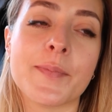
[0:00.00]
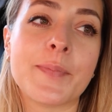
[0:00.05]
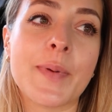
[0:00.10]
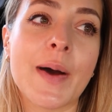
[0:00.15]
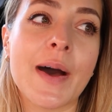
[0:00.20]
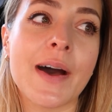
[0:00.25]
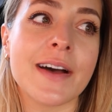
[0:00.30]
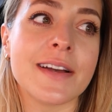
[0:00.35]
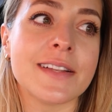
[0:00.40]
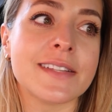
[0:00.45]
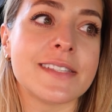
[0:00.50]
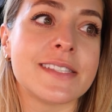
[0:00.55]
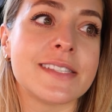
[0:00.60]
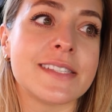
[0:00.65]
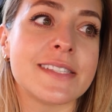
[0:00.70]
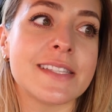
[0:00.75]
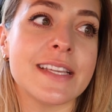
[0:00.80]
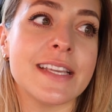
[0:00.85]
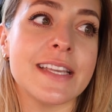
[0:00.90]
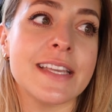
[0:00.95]

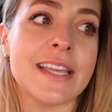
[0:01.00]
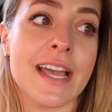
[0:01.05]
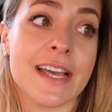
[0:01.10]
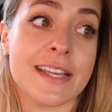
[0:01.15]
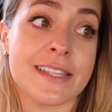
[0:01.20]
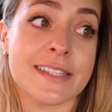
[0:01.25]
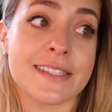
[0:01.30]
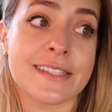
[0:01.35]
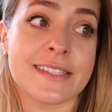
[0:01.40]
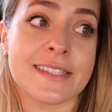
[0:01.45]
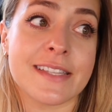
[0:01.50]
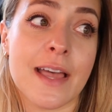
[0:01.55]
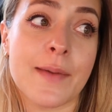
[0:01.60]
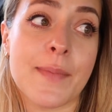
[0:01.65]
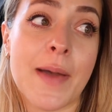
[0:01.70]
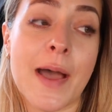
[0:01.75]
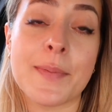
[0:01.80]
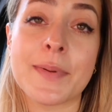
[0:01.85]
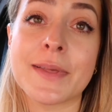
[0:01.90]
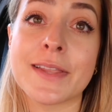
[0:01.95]
But yes,
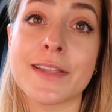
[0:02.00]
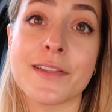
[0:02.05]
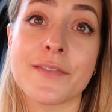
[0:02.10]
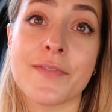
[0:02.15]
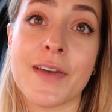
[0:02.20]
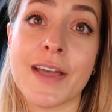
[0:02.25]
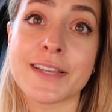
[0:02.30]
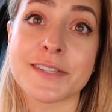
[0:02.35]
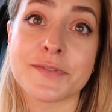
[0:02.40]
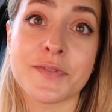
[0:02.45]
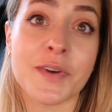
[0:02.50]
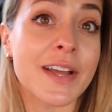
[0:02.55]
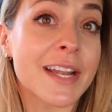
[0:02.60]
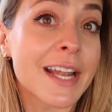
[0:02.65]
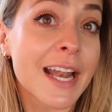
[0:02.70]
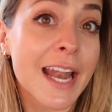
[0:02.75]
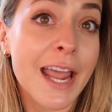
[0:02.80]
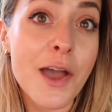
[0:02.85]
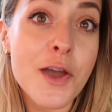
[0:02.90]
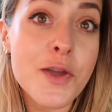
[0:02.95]
I'm happy that the vet is
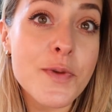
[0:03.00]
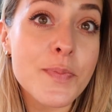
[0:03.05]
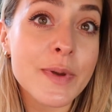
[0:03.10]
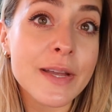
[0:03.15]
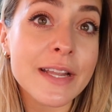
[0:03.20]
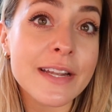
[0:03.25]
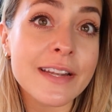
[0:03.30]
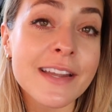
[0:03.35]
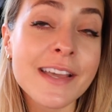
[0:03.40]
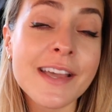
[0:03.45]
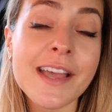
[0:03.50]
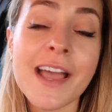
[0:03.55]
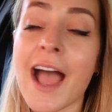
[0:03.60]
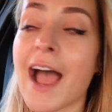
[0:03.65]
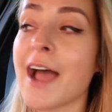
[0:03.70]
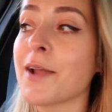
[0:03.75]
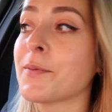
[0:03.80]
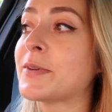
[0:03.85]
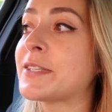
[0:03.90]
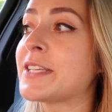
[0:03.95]
finally open
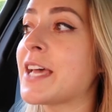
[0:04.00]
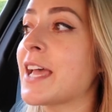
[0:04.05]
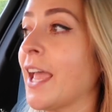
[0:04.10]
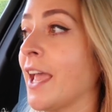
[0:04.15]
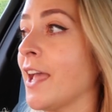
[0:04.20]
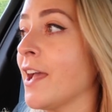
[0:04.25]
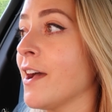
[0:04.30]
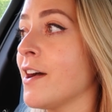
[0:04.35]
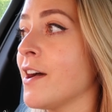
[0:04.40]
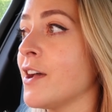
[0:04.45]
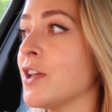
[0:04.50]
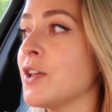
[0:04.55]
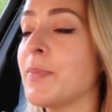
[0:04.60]
and we're taking her.